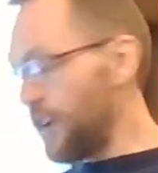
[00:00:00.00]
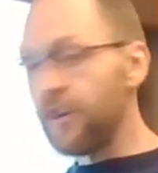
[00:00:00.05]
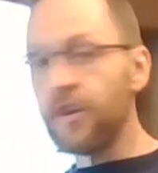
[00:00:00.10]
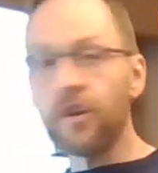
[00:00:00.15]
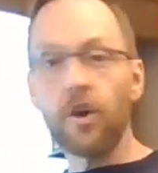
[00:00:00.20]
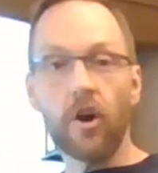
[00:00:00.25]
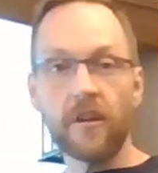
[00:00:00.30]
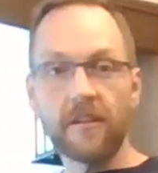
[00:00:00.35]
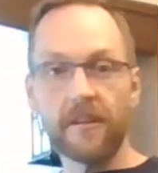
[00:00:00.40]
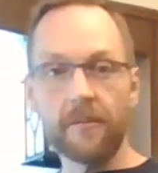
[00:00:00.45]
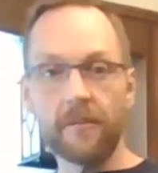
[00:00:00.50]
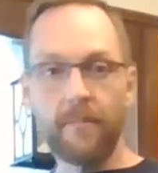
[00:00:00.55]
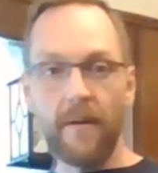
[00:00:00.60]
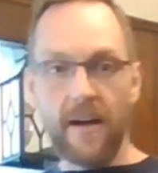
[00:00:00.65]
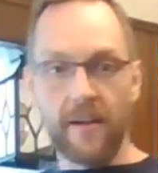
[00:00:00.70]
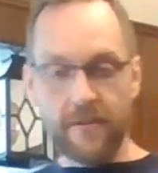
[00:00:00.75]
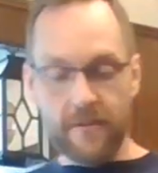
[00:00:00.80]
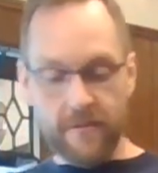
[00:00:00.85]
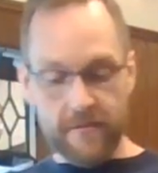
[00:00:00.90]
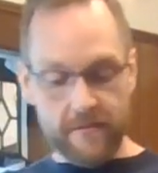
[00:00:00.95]
Garlic
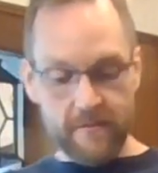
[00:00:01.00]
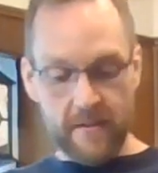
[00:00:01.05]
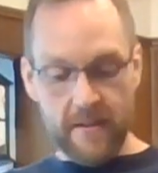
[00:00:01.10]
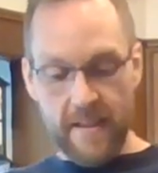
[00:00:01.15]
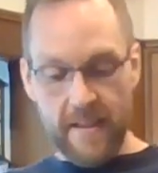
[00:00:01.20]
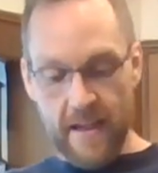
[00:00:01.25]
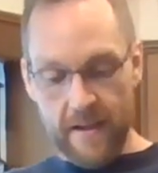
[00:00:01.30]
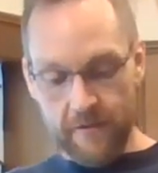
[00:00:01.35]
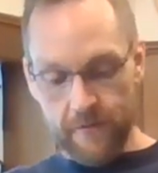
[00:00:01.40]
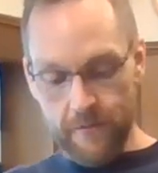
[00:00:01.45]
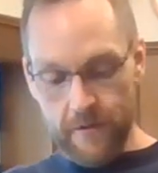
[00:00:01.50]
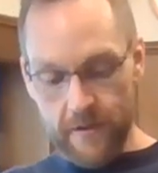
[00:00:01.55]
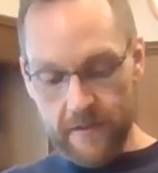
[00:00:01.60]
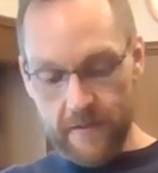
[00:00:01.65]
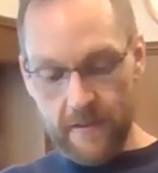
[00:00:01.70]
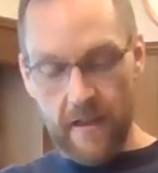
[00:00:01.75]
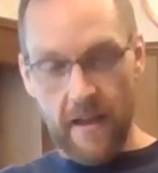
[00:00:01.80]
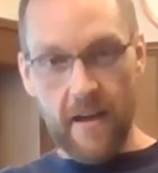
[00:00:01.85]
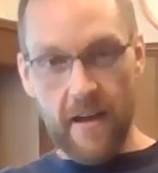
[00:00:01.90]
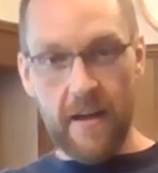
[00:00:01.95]
powder, the next one.
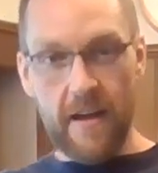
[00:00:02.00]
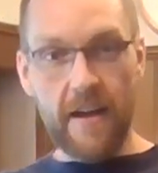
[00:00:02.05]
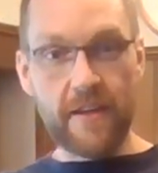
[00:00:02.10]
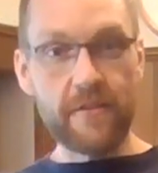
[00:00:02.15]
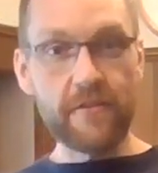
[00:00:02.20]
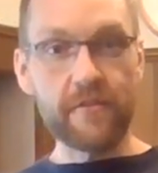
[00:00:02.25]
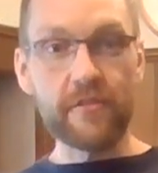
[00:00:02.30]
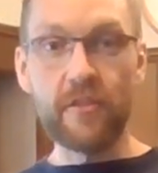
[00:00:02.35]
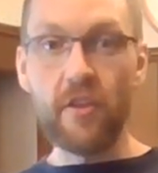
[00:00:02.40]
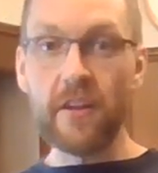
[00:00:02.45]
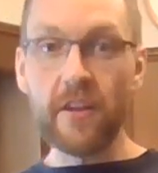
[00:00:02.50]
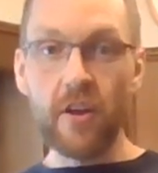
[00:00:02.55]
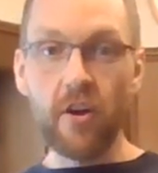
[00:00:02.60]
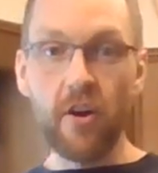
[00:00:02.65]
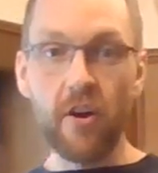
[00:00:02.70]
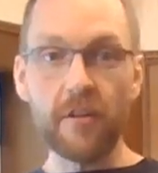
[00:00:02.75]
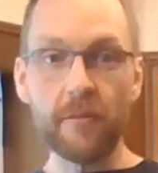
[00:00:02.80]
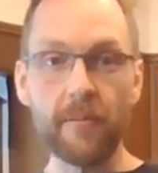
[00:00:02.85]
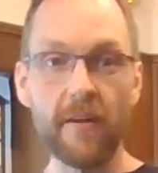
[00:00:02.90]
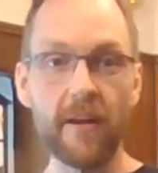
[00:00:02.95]
I use a lot of
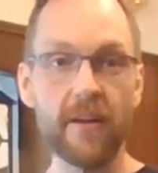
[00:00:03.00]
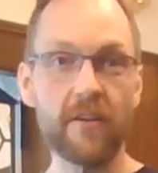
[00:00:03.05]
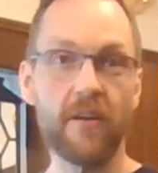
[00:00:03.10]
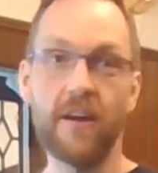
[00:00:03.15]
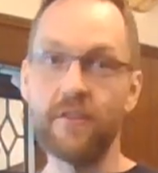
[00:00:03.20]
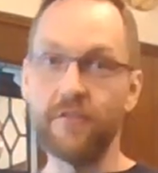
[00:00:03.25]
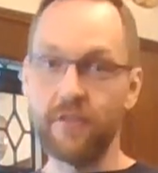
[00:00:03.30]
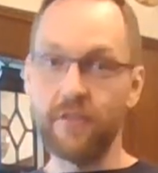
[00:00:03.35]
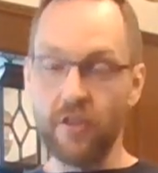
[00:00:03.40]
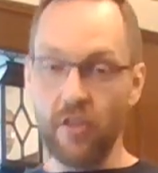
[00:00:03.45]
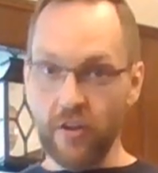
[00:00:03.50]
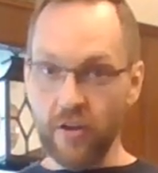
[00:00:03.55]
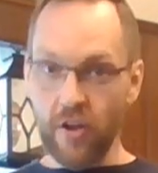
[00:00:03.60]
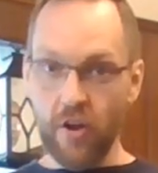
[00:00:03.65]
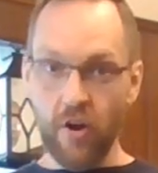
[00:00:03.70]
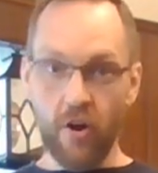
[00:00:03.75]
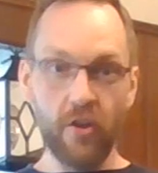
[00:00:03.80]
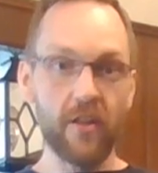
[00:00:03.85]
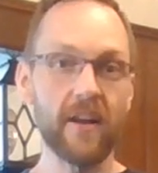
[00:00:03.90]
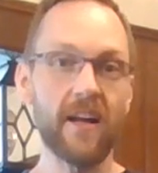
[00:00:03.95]
garlic powder. I use a lot of
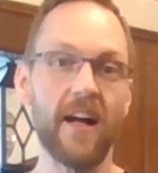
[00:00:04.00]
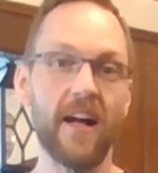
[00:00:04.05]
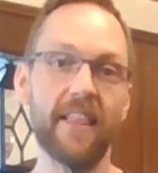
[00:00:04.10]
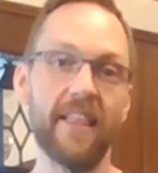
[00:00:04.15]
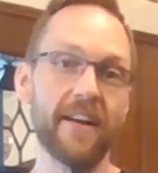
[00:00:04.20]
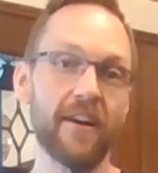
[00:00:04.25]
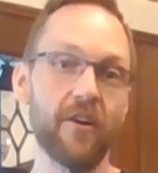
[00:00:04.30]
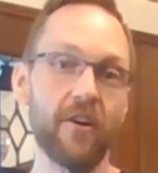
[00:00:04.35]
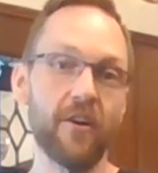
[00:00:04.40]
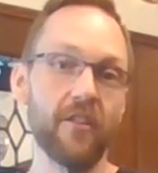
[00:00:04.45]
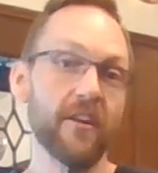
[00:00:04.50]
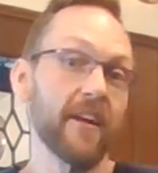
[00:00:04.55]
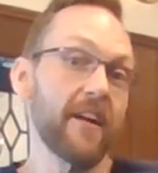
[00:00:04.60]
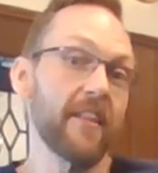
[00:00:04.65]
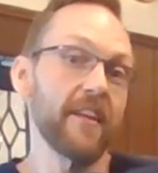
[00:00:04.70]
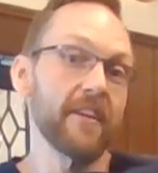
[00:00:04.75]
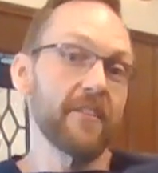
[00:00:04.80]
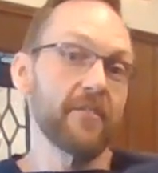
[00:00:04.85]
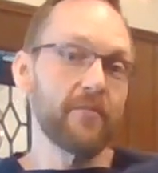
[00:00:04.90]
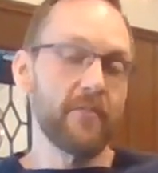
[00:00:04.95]
garlic. I like garlic. I
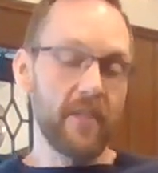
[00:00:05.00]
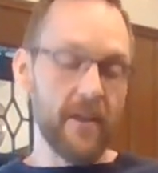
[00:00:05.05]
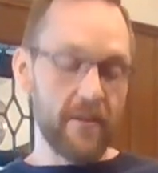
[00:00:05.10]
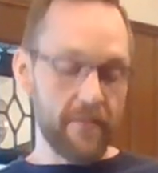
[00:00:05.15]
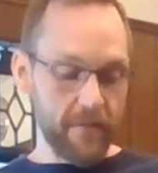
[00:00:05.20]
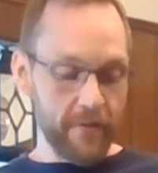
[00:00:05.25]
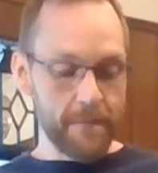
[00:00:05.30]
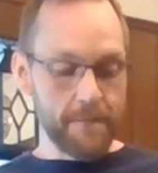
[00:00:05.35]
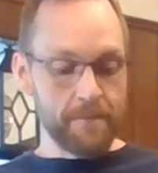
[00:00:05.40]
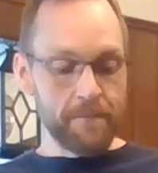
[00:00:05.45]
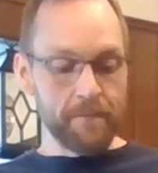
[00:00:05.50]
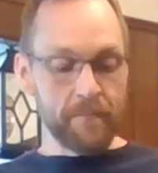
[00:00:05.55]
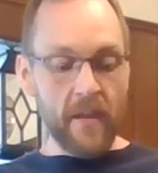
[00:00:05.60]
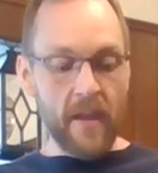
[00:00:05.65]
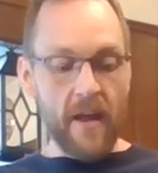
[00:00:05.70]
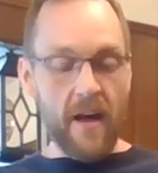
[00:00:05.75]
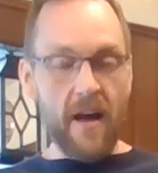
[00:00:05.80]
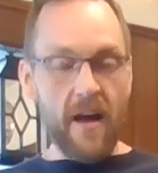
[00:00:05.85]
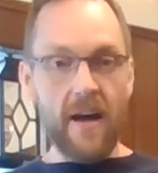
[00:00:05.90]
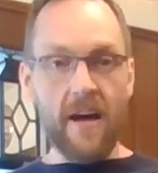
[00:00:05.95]
like the flavor.
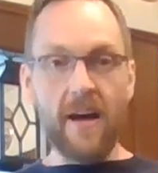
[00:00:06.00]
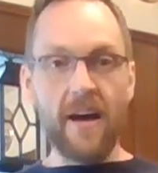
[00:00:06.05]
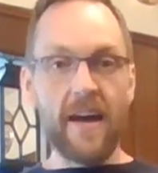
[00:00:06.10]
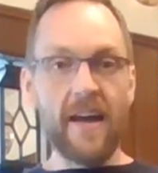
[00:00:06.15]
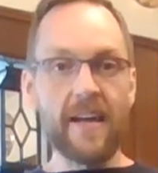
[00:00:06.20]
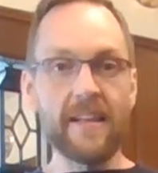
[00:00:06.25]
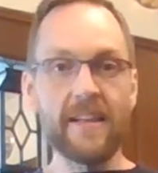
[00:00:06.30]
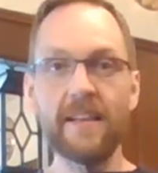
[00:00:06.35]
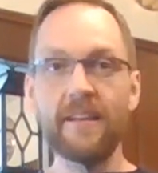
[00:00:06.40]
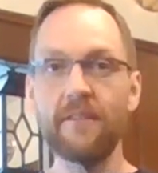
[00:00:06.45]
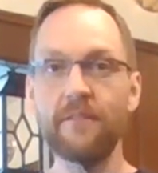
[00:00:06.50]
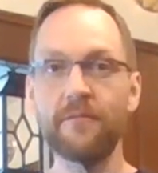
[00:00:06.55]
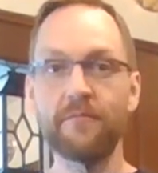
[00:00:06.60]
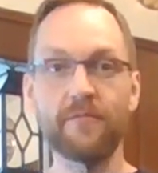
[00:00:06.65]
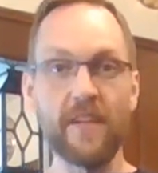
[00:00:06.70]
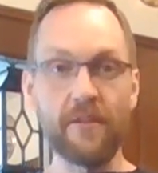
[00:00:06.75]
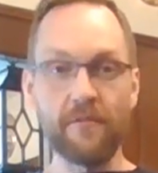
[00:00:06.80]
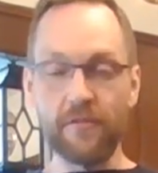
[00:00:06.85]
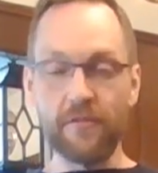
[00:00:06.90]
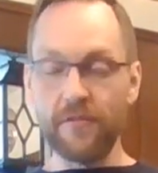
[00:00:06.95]
And it
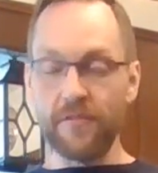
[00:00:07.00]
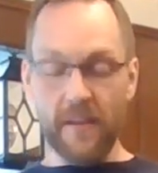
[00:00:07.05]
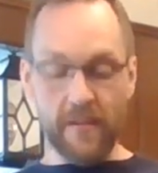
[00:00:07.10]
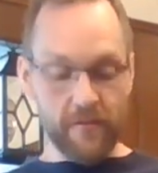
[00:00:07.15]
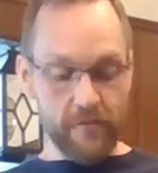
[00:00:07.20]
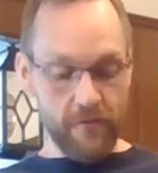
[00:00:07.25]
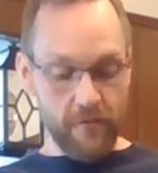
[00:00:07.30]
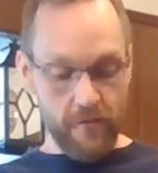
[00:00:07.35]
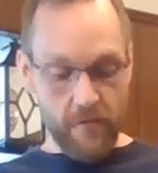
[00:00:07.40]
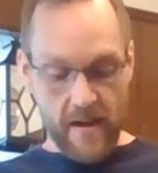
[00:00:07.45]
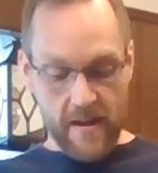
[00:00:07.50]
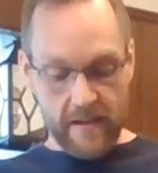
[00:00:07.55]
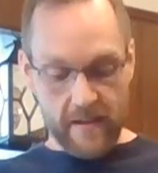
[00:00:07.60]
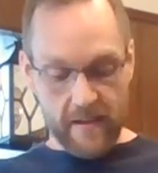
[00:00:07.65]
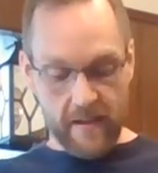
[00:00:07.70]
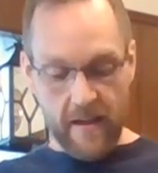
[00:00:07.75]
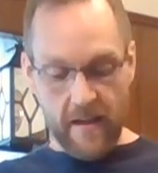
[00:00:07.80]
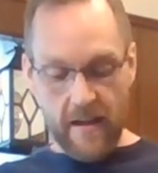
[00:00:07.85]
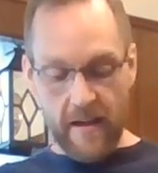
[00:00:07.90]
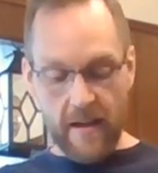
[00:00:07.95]
flavors things great.
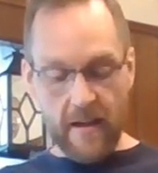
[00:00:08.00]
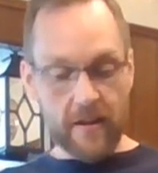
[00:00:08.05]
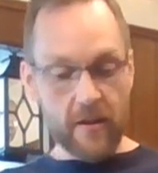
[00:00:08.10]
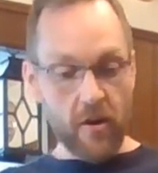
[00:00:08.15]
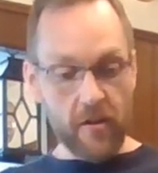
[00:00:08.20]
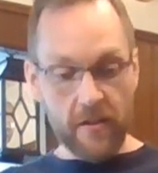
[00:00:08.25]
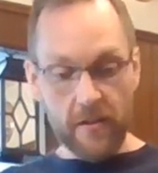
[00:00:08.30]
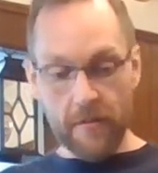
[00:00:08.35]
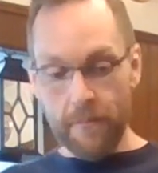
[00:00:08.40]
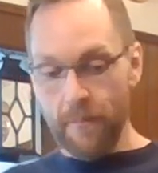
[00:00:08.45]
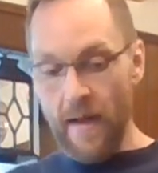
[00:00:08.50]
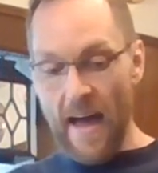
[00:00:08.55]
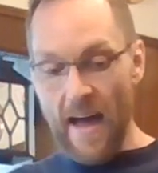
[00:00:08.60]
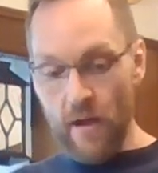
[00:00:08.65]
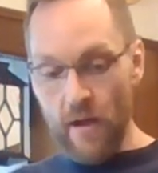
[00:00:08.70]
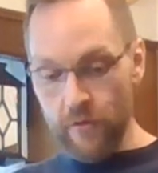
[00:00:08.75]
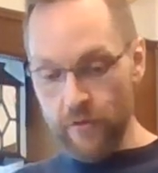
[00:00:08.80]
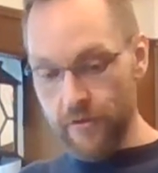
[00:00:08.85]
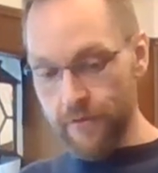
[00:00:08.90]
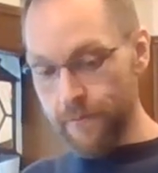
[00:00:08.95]
Garlic
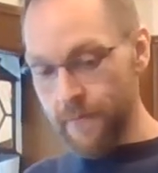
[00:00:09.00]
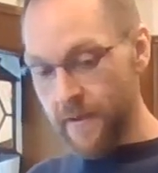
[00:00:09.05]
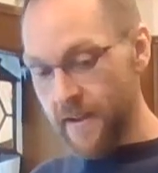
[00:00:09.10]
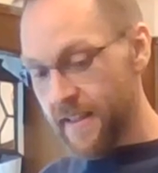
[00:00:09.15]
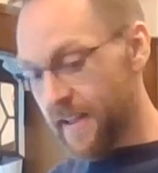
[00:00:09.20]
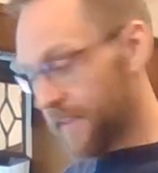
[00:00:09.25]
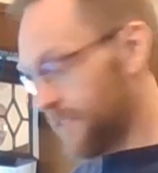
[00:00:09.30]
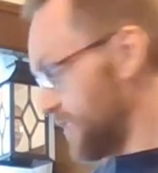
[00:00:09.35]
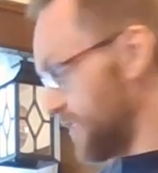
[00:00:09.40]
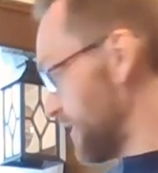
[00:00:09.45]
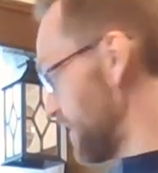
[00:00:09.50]
powder, my next.